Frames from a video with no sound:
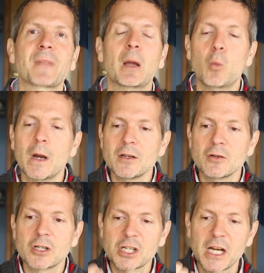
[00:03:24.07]
When
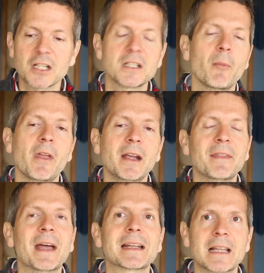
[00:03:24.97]
you share something
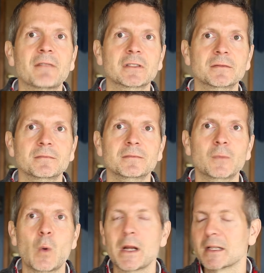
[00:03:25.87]
at that level, when